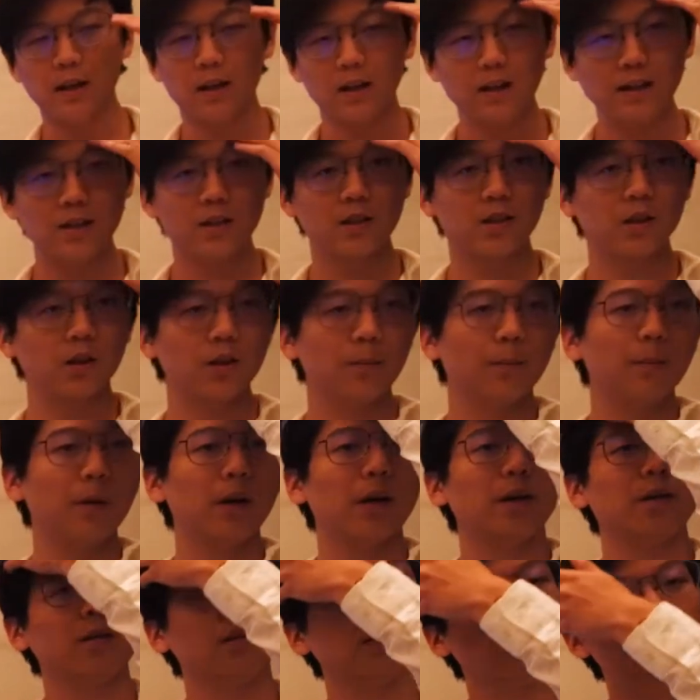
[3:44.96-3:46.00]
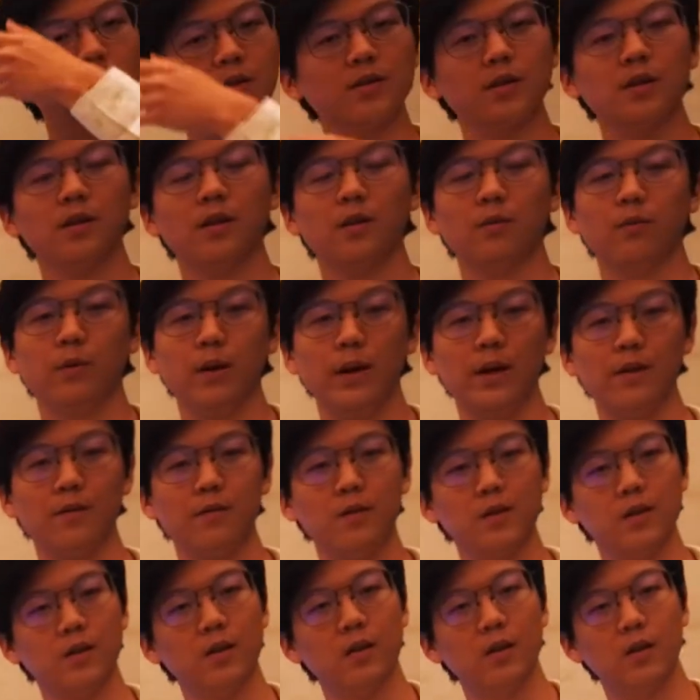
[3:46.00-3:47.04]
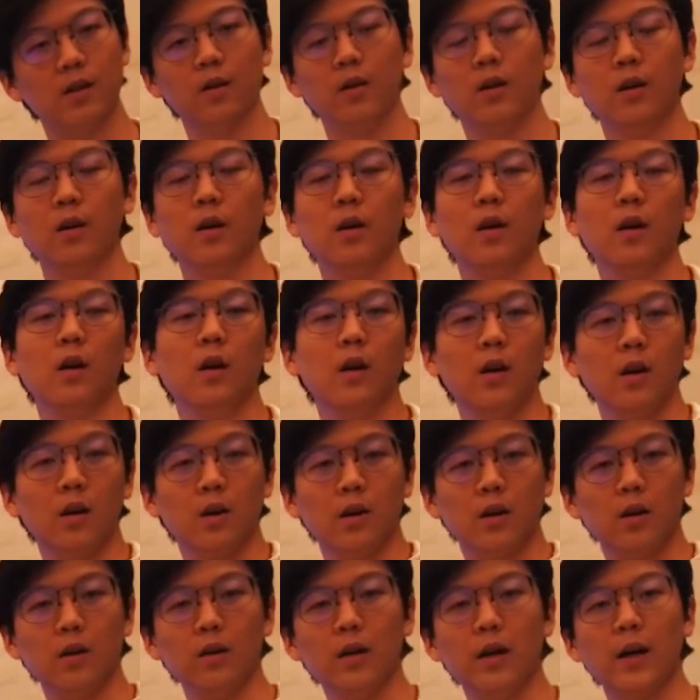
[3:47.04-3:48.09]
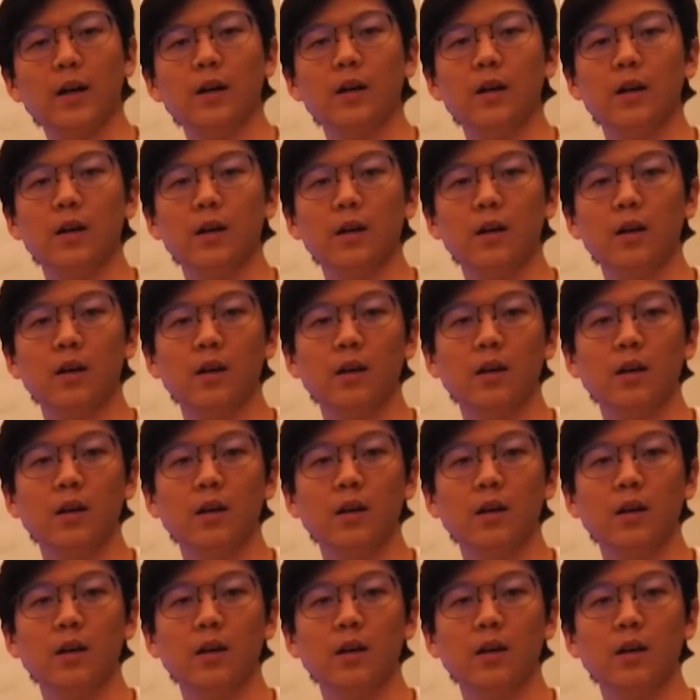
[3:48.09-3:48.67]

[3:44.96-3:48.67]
Let's talk about concept of waves. Okay.